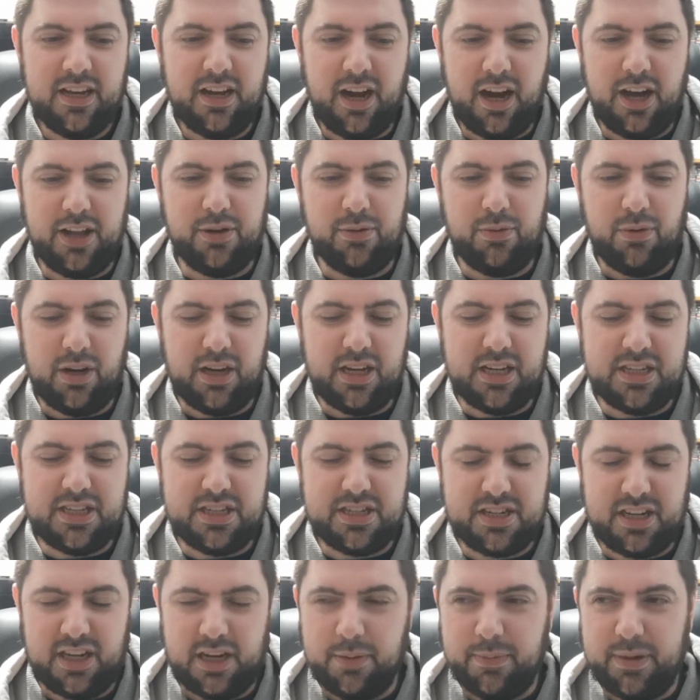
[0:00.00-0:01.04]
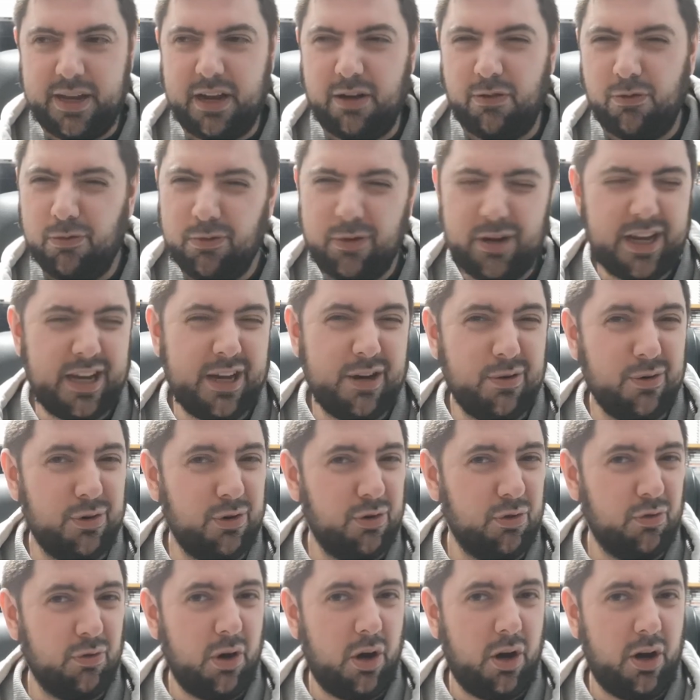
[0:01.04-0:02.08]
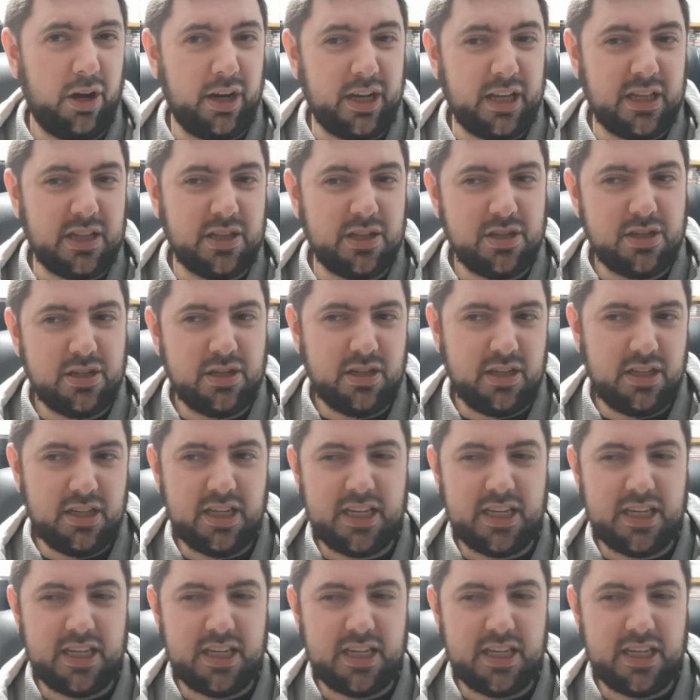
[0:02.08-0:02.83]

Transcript: Otherwise it's going to be a real grind